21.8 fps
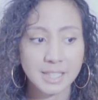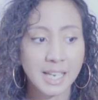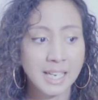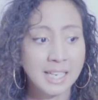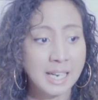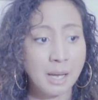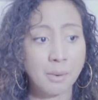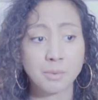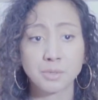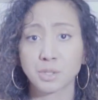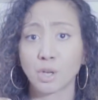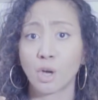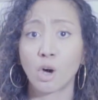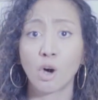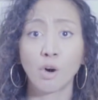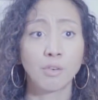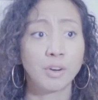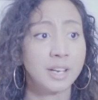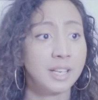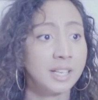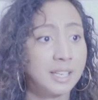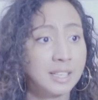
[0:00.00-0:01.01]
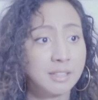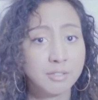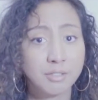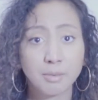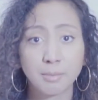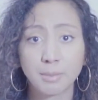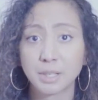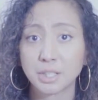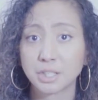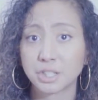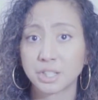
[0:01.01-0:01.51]
and I was already in
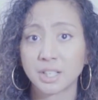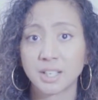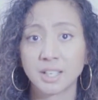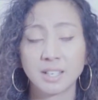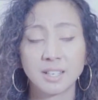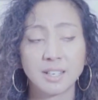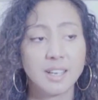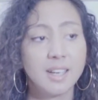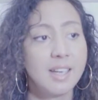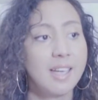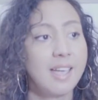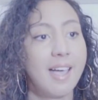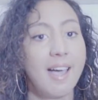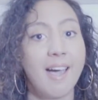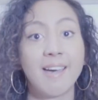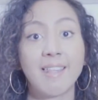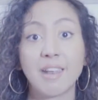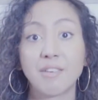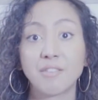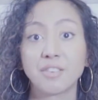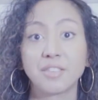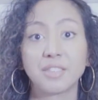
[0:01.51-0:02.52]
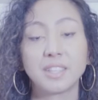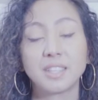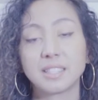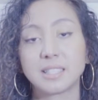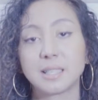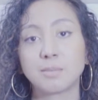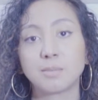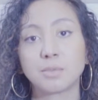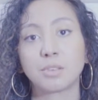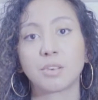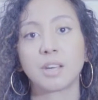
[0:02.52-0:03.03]
remission, and everything
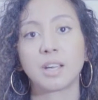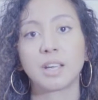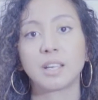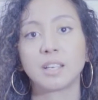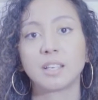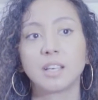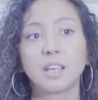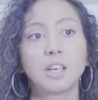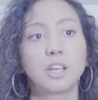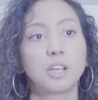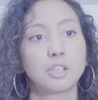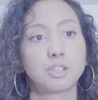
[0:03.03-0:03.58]
seemed great,